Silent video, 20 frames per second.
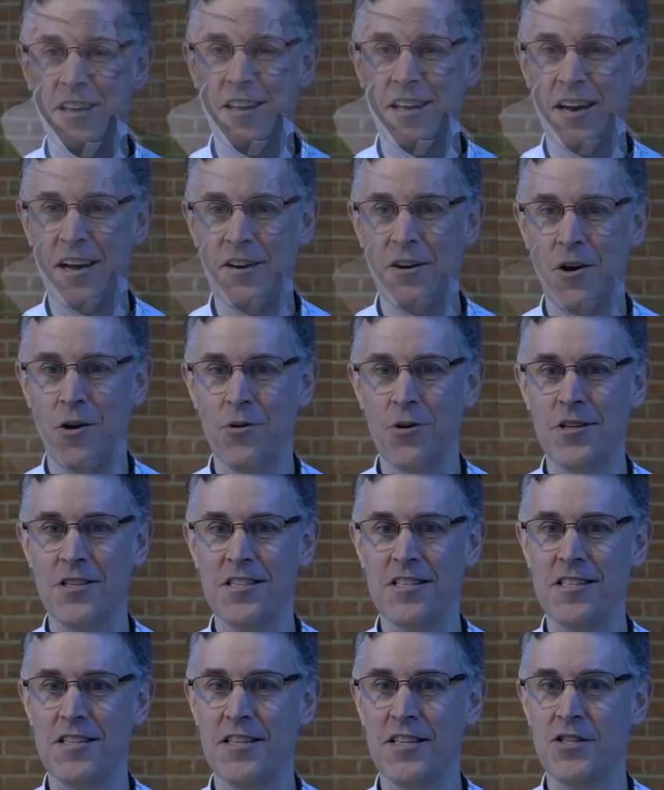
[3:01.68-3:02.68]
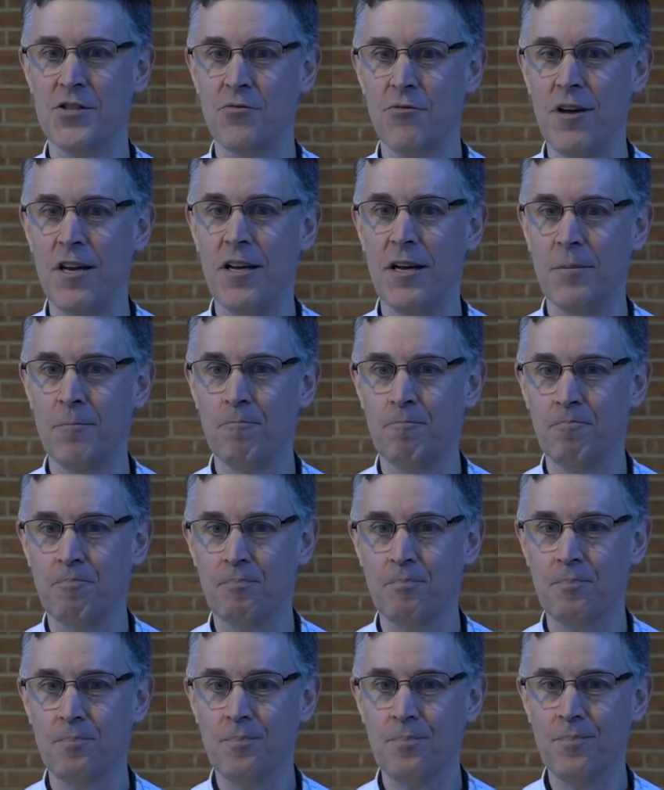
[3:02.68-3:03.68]
that I noticed in this reading
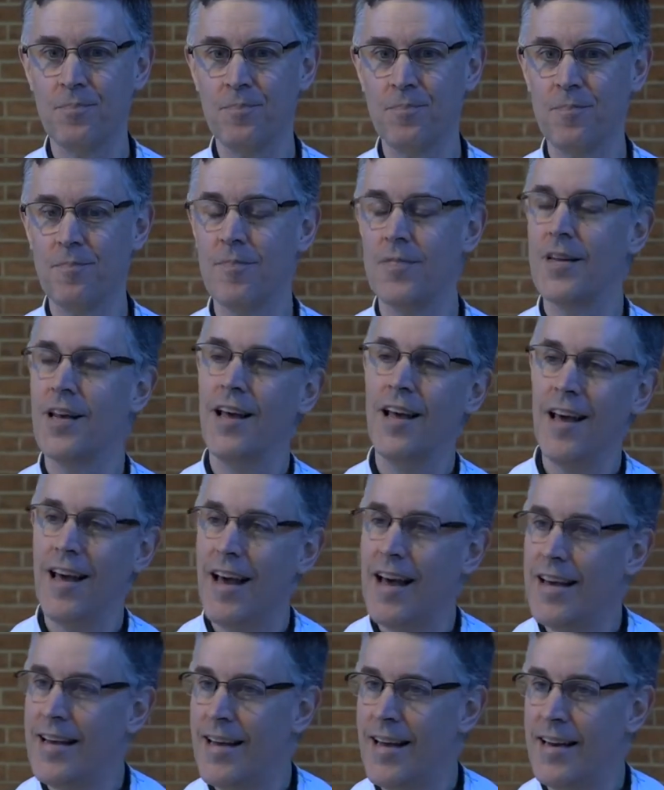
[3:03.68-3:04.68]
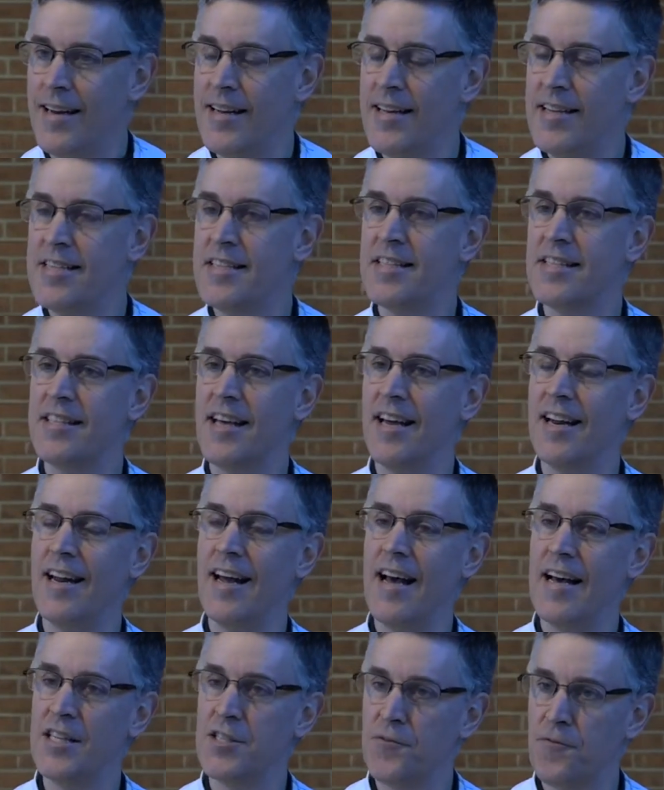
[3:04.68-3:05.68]
and it is that
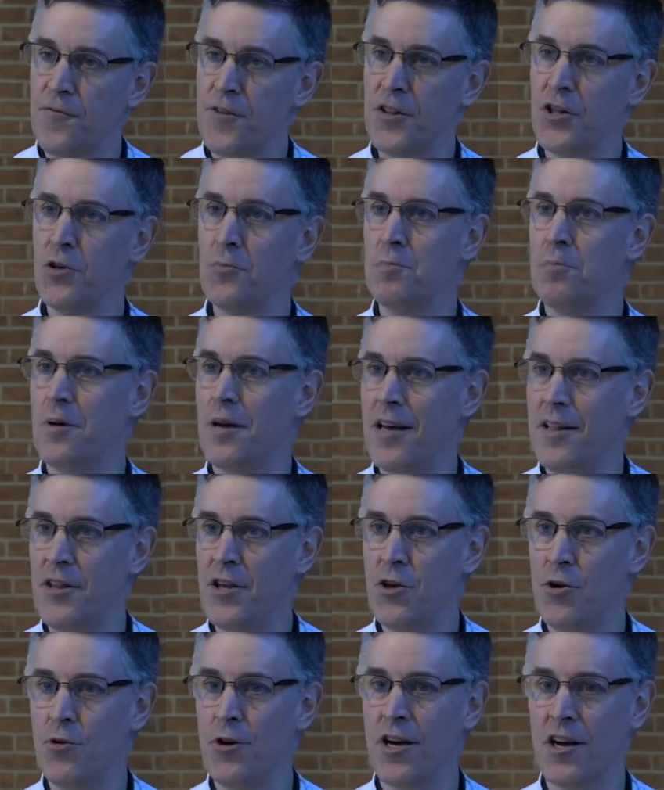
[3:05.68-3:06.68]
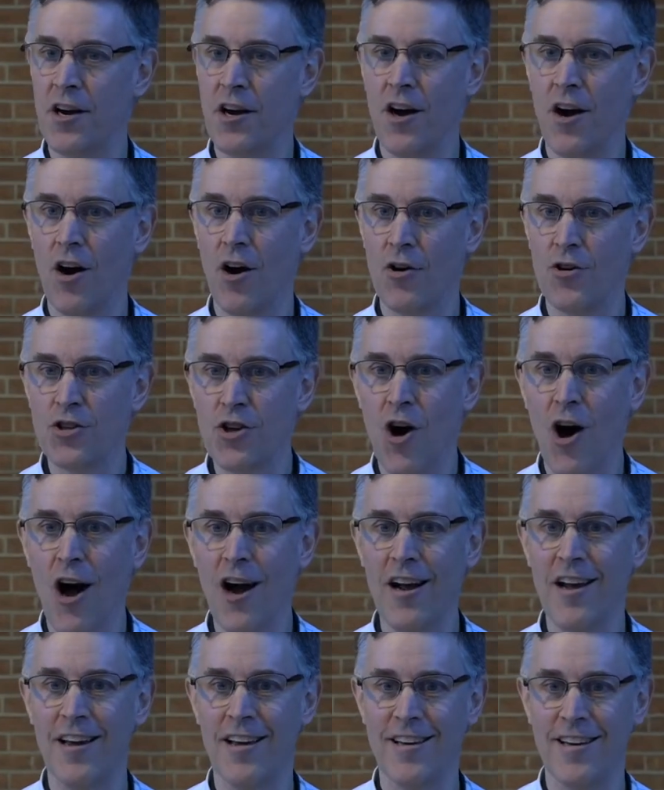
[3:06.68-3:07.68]
as Philip and the eunuch are
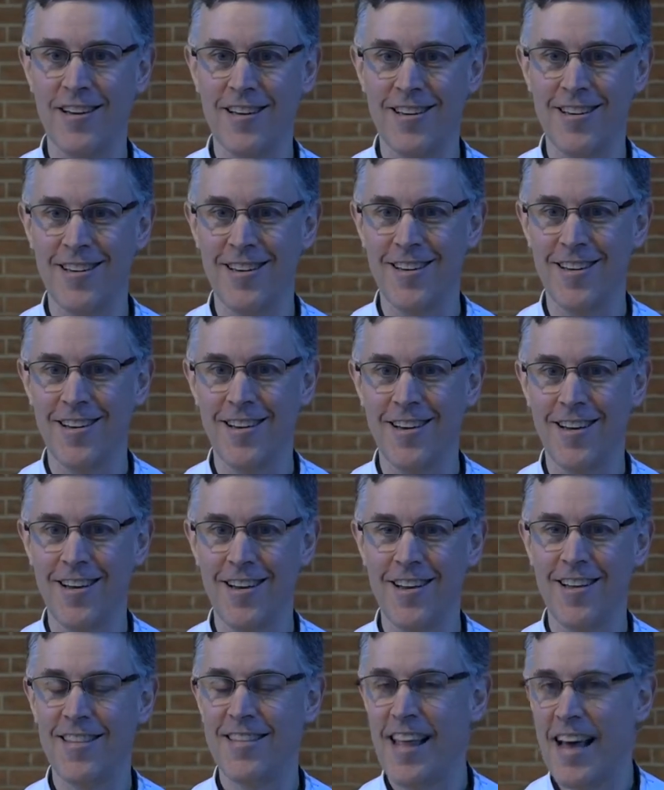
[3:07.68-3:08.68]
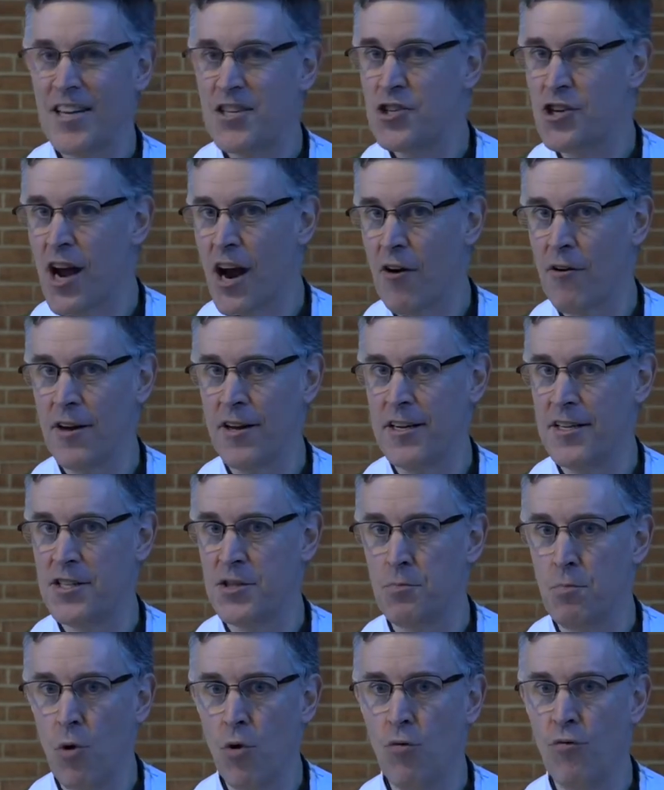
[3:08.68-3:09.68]
talking, that chariot is
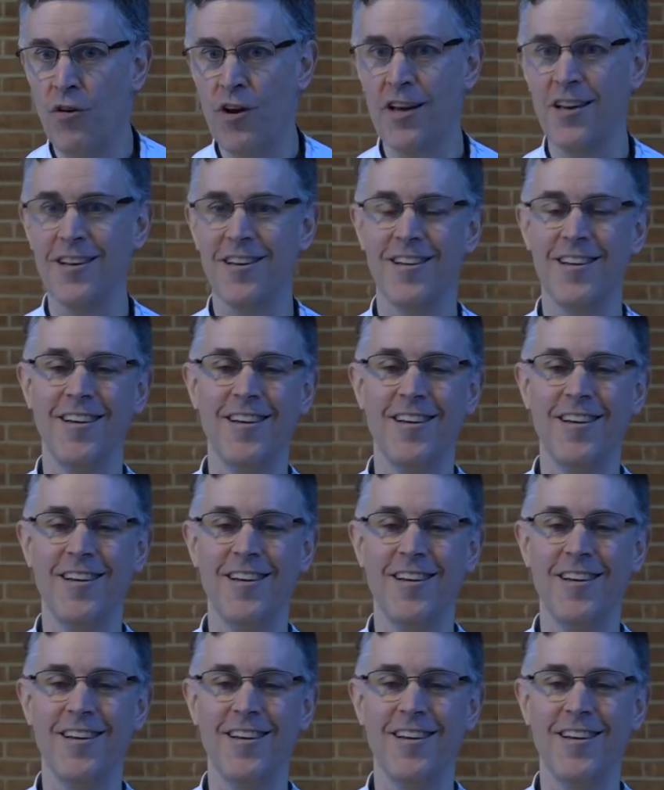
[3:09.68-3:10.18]
moving,